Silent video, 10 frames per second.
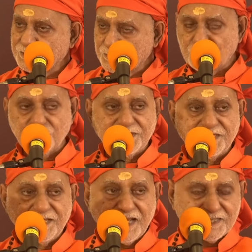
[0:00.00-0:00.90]

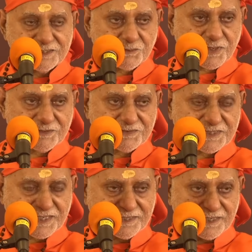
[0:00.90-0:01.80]
India is one of
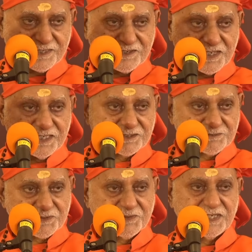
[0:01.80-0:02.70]
the 10 countries
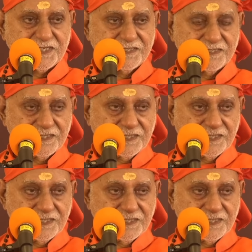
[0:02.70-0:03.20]
of the world